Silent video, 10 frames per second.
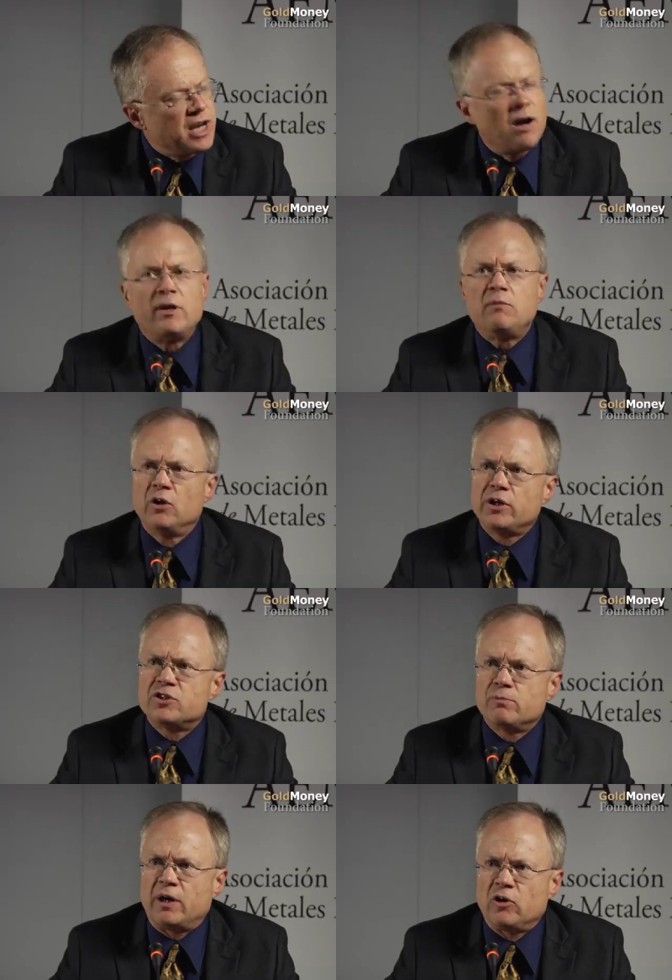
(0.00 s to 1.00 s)
How many
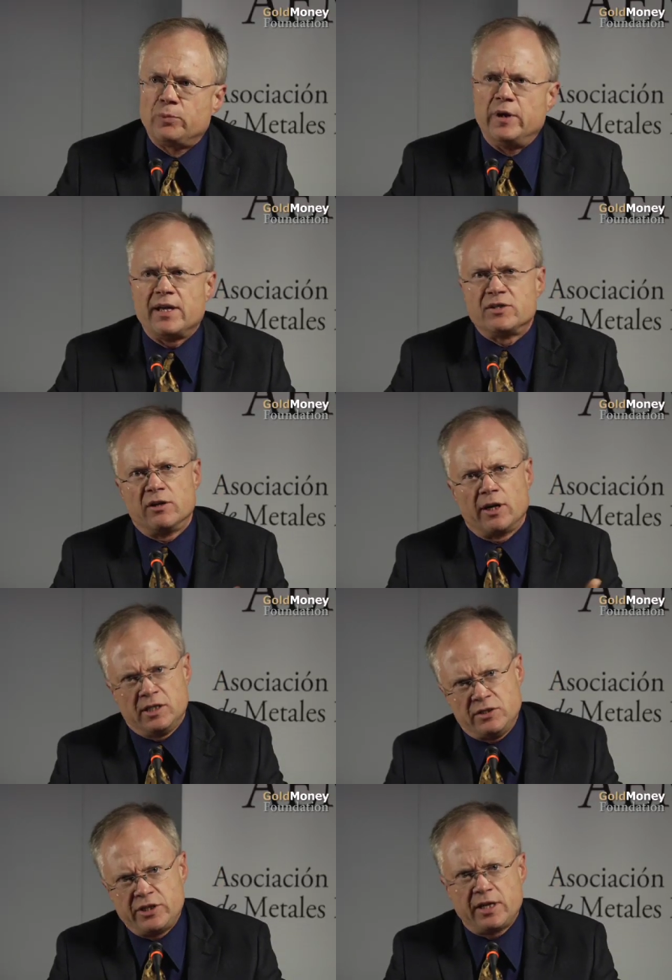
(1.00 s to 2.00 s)
millions of barrels per day? Is it
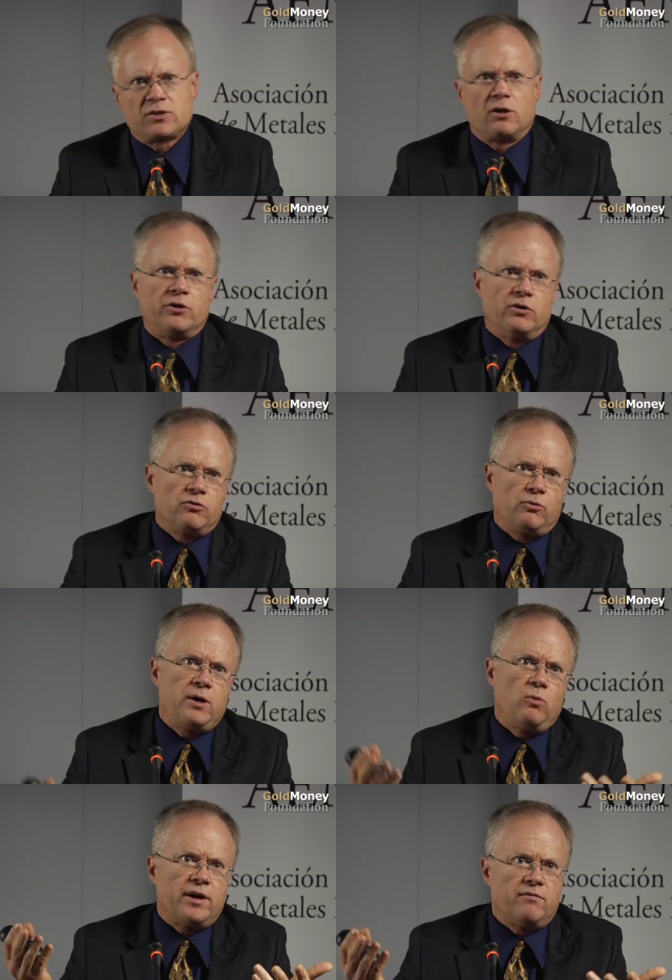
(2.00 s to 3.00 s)
96,
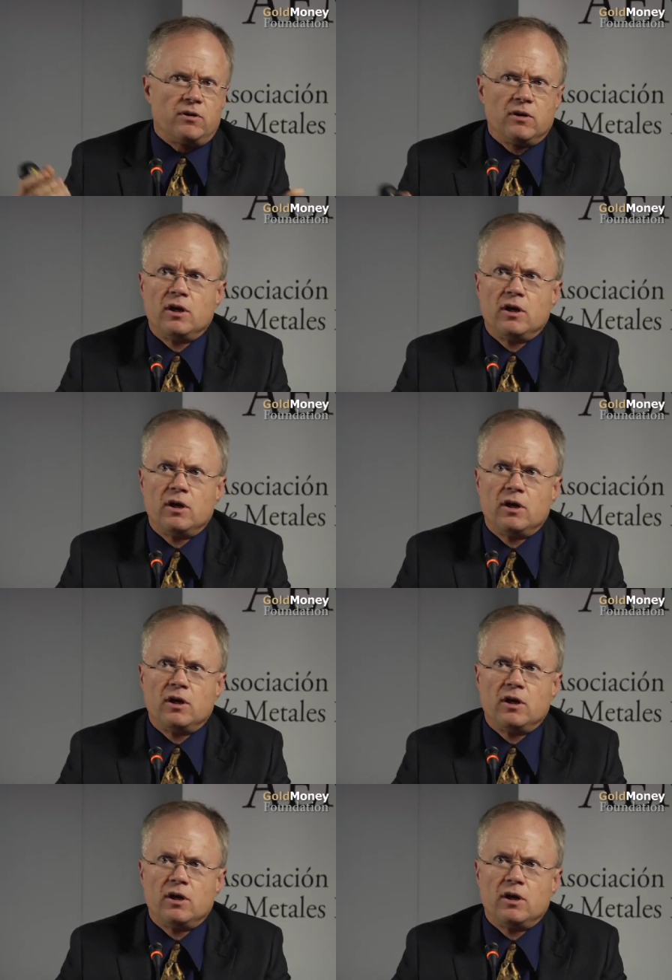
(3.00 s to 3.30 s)
103, whatever?